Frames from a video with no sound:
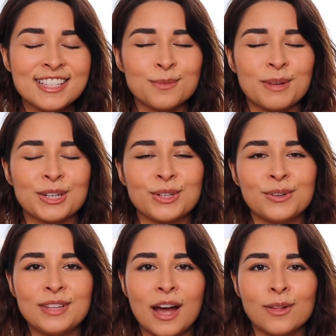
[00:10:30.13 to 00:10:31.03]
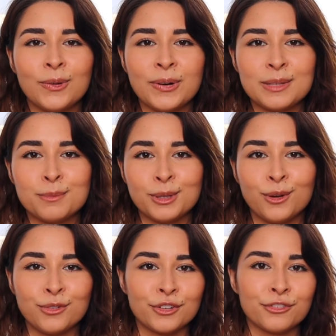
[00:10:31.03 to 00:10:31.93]
So make sure to download it
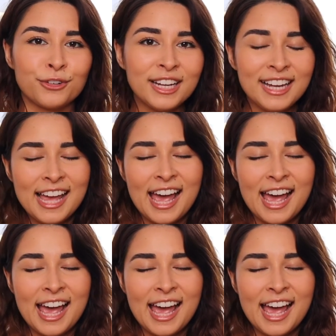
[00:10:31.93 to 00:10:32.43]
below for free.